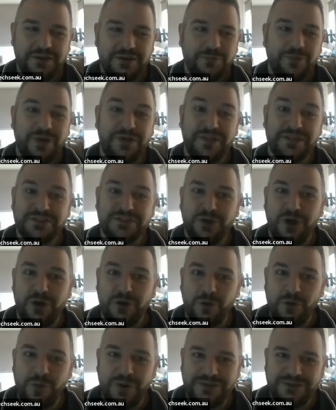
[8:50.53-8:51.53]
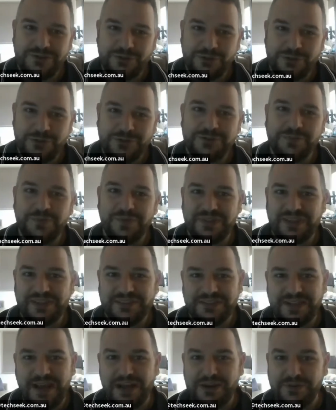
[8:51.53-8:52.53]
one that's not always used, but
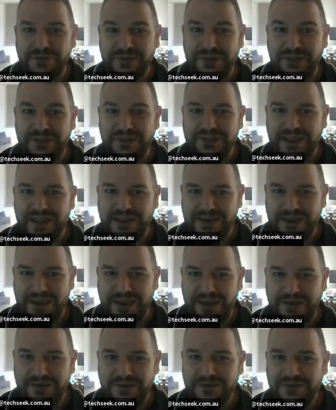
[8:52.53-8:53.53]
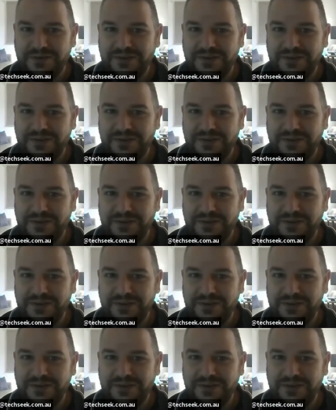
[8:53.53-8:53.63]
there's data in there that they need.